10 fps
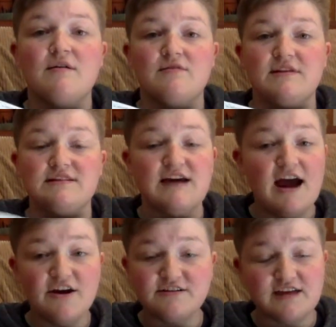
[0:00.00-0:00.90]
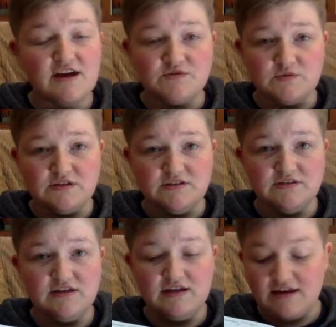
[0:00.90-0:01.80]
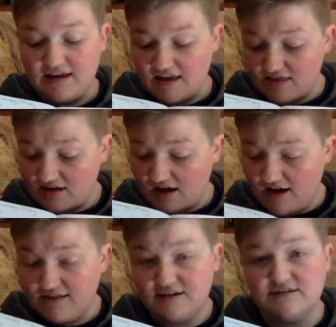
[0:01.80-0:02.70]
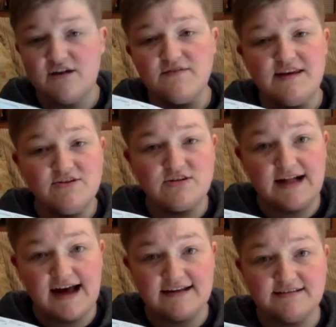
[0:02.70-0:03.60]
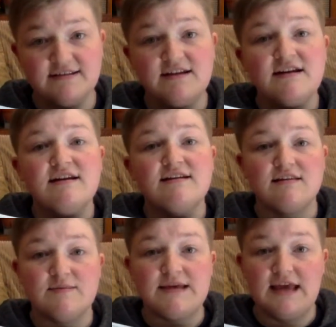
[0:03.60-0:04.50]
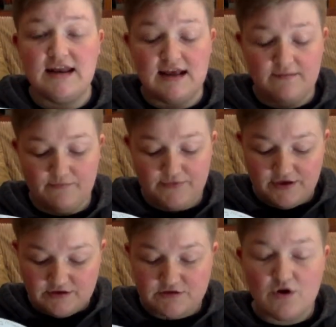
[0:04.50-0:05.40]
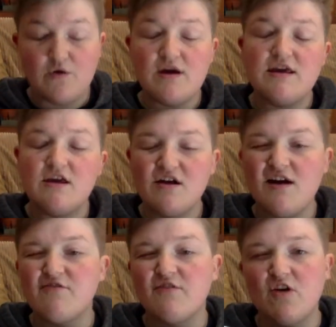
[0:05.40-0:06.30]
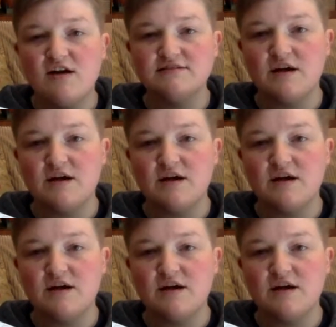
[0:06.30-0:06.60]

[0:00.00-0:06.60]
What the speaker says: the entire schedule in the colors of each class in the beginning. So here I've crossed